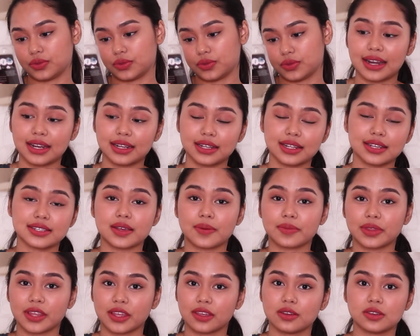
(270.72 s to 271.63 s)
Finally,
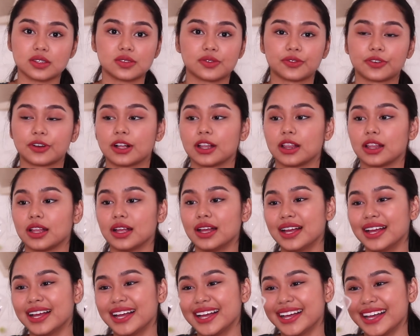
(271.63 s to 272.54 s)
something useful.
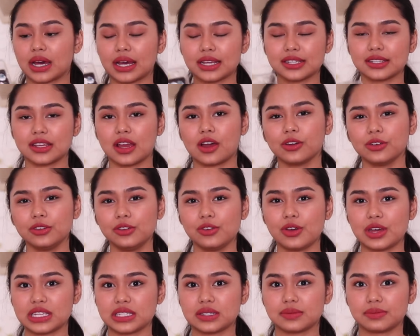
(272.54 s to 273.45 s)
Wala kasi
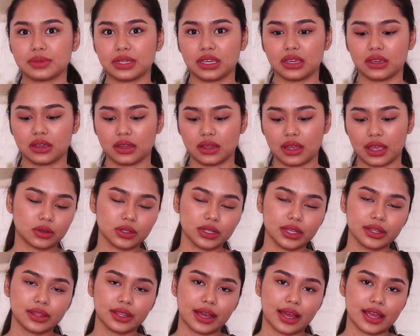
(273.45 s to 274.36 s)
akong U S B. The
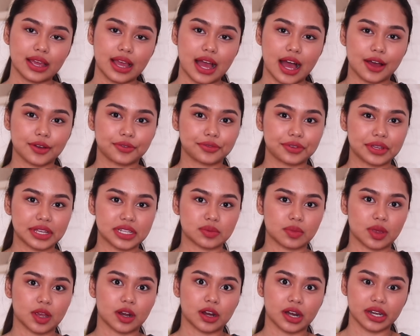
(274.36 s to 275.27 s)
only thing I have
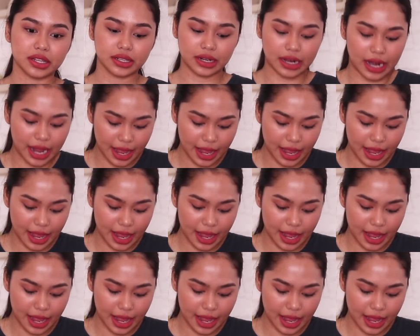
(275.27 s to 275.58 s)
is my hard